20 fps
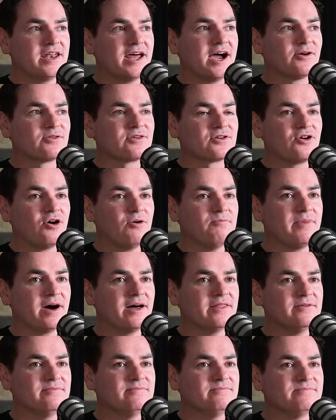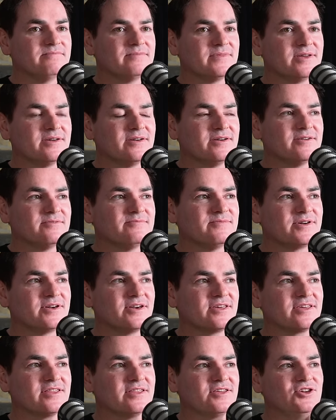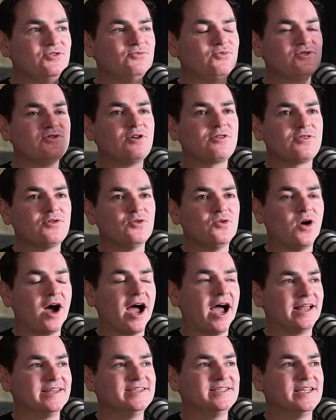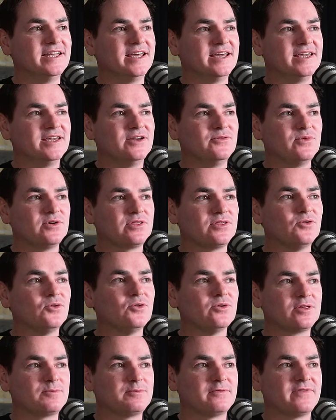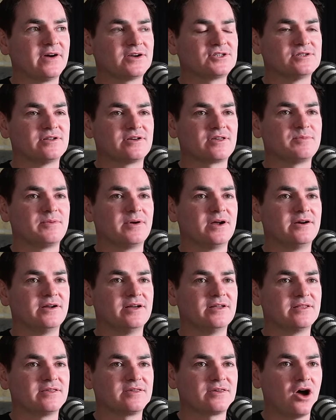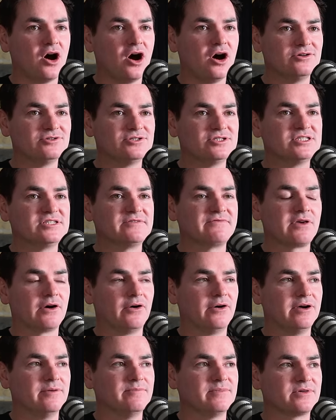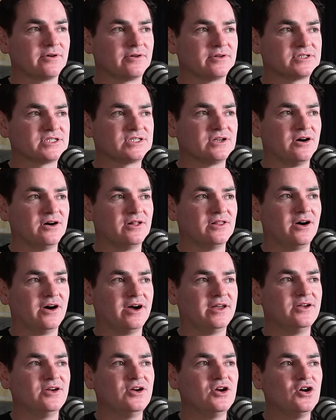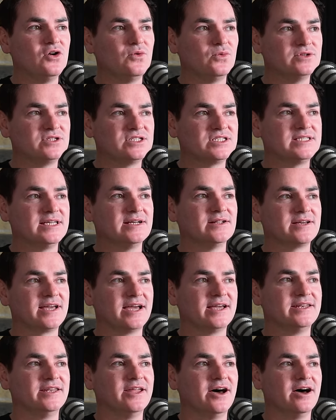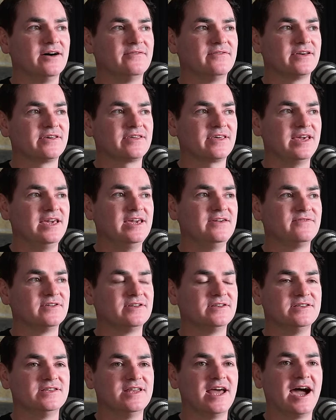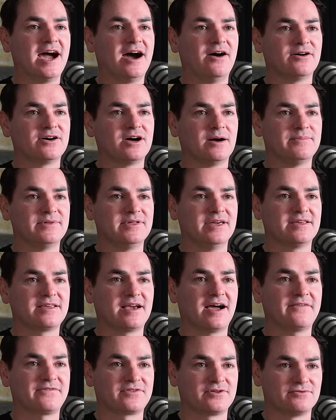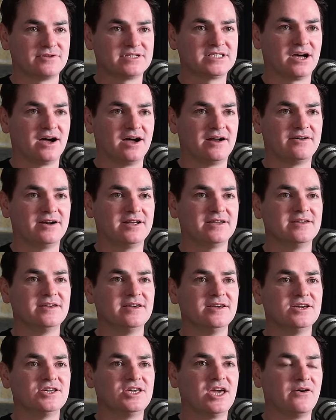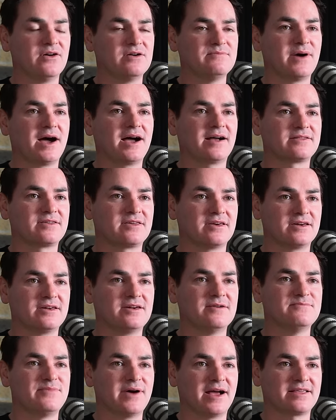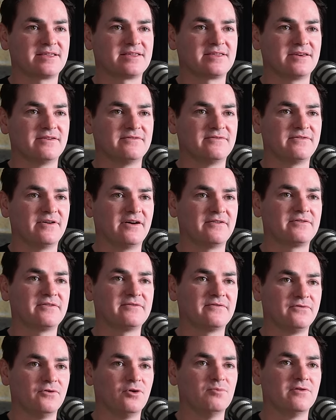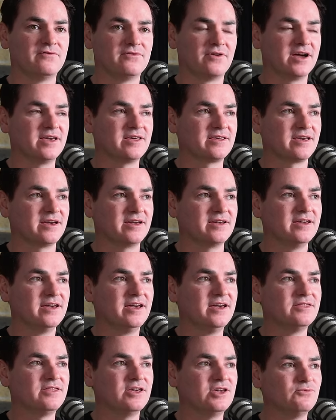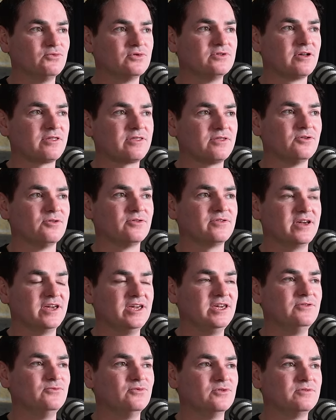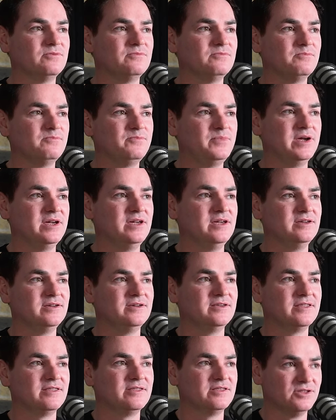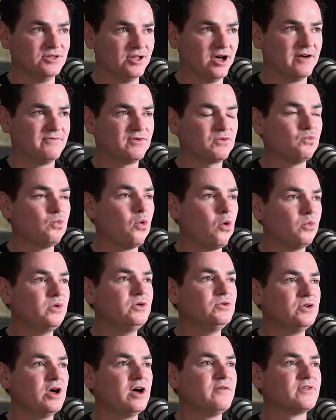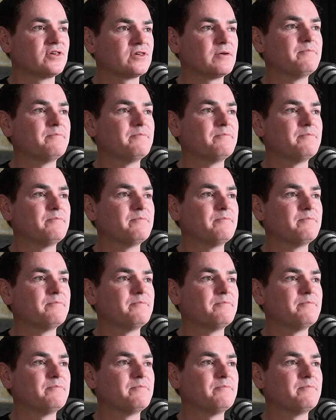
and how to combat them. because you wouldn't have thought Andy, with all his professional experience, hundreds of times on a start line, would still get nervous, even now, a couple of years after retiring, going back to competitive form of racing, that you wouldn't have thought that he would be nervous. What were you nervous